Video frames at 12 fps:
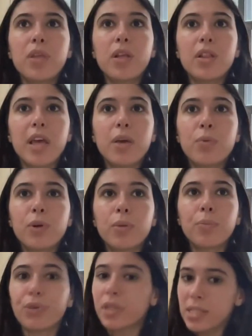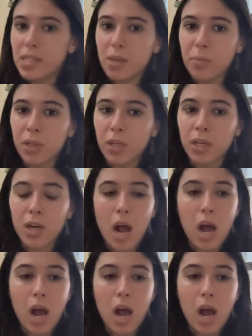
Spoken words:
they were pretty similar.